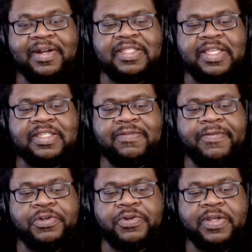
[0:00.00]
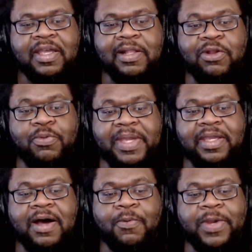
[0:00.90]
this future is
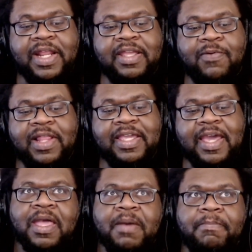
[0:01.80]
looming. We didn't really get